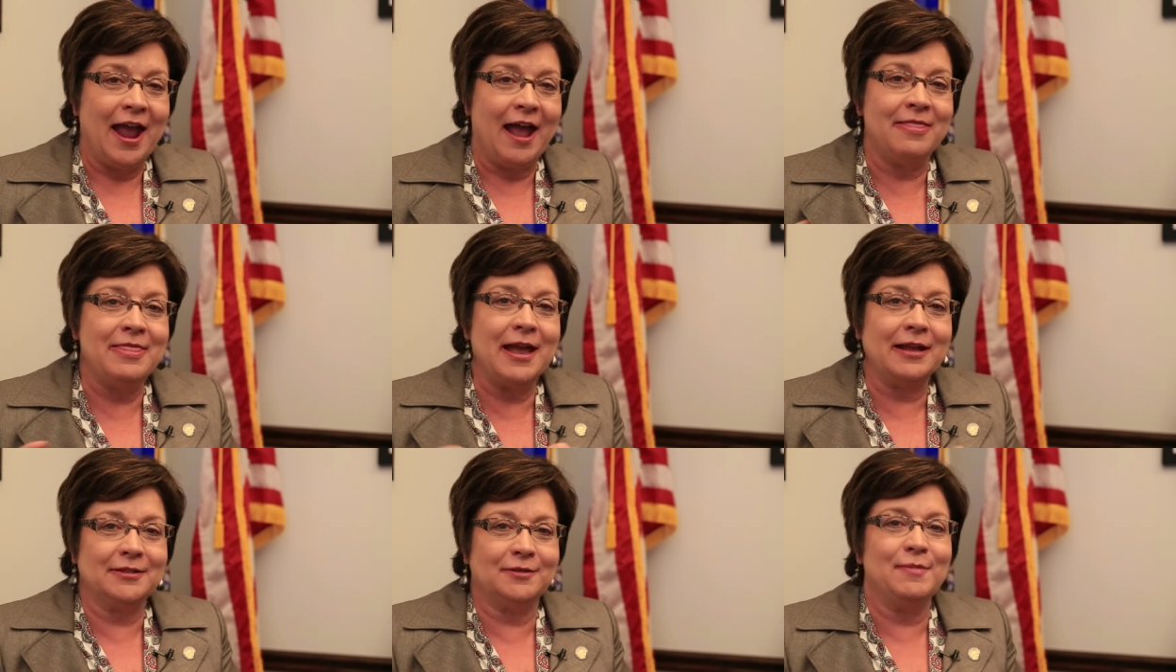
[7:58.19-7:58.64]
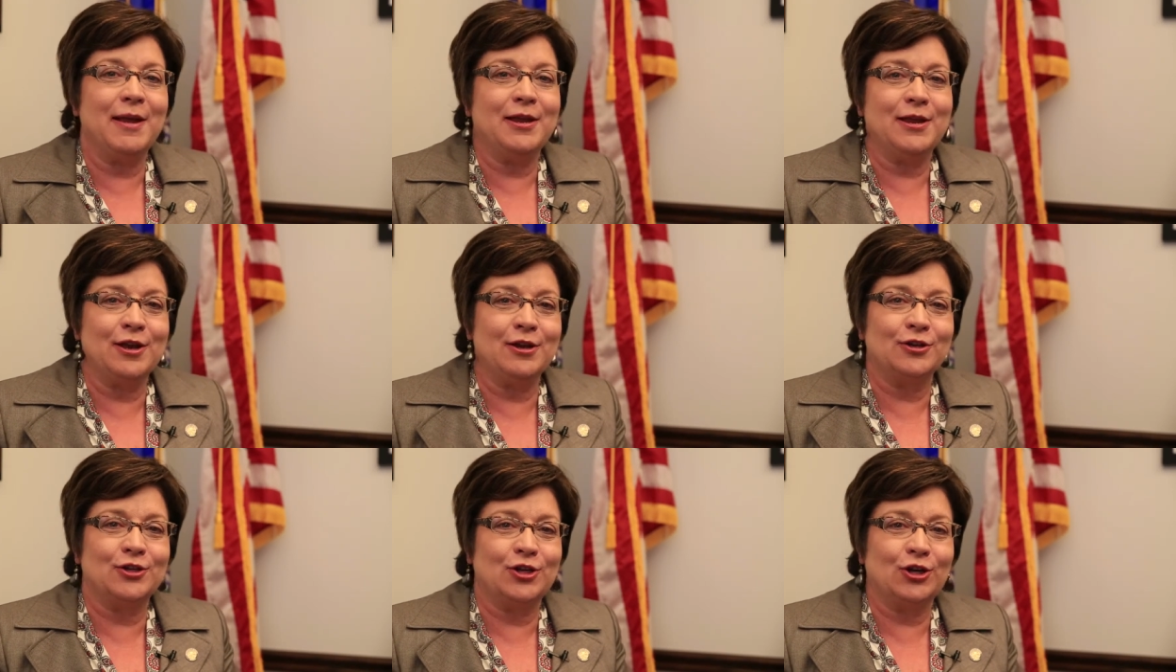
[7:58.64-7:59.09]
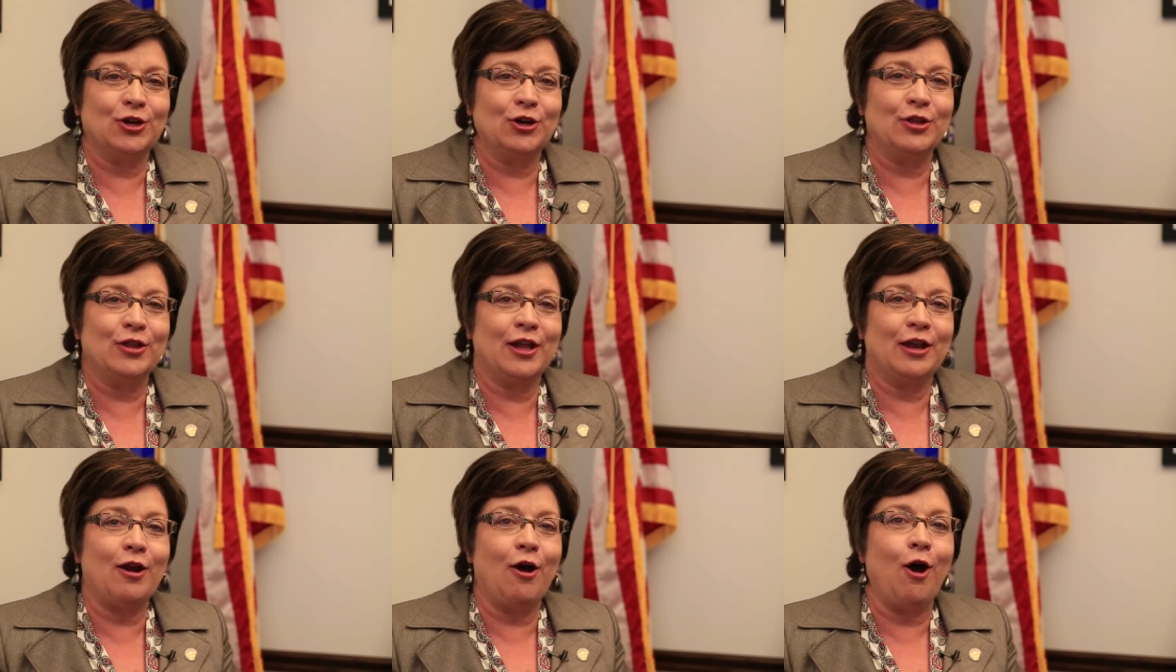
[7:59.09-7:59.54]
and that's making
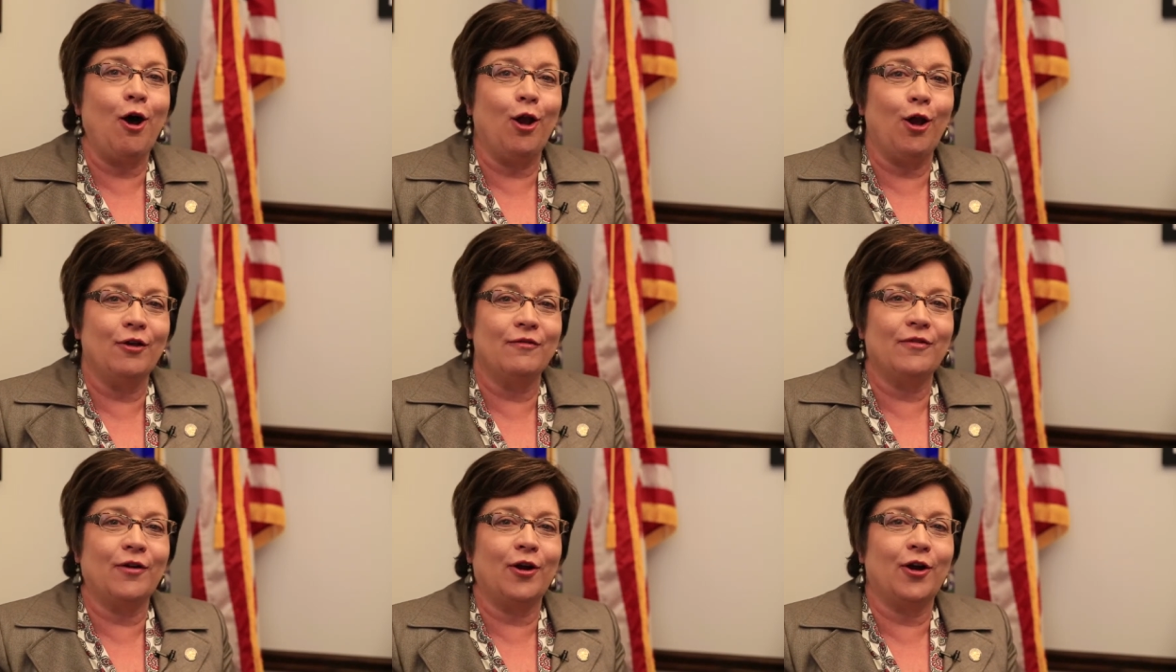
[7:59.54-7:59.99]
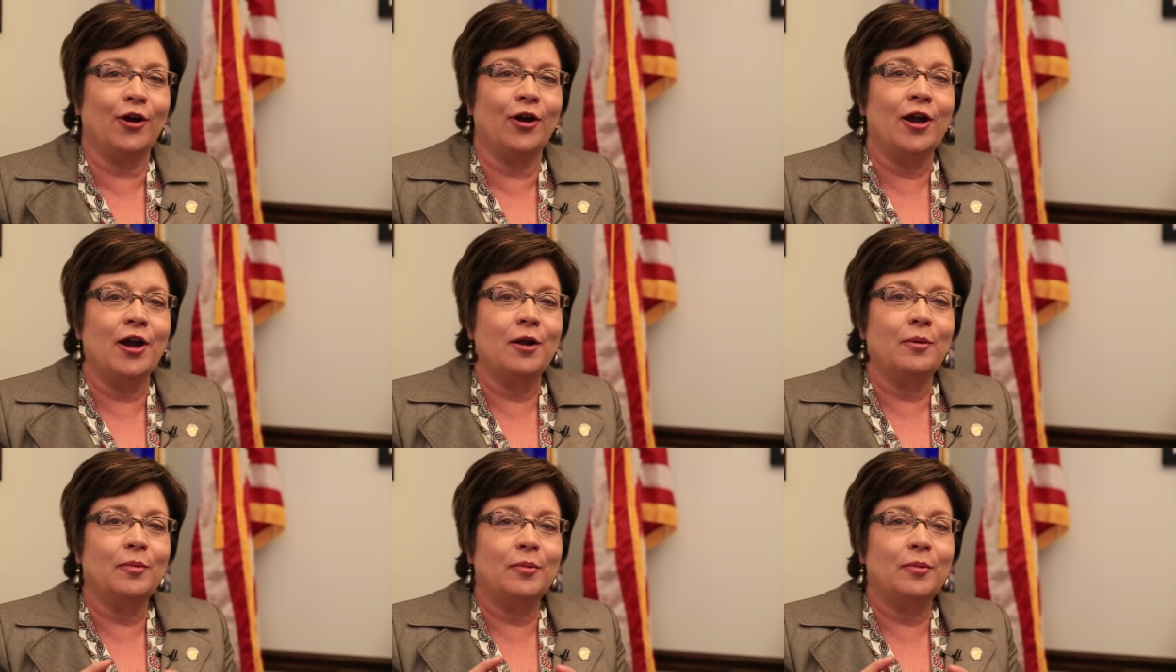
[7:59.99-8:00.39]
sure that all of our